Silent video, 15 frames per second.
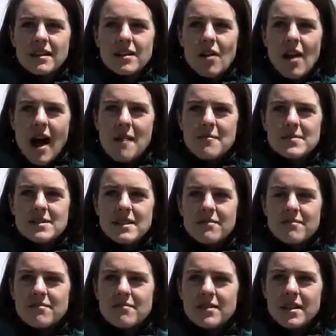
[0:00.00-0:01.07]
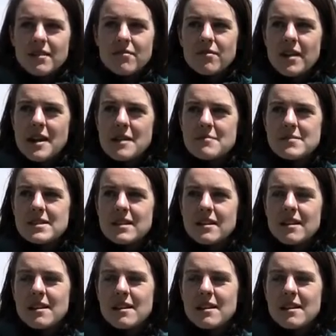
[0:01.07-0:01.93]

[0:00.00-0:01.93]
collapsed in flames.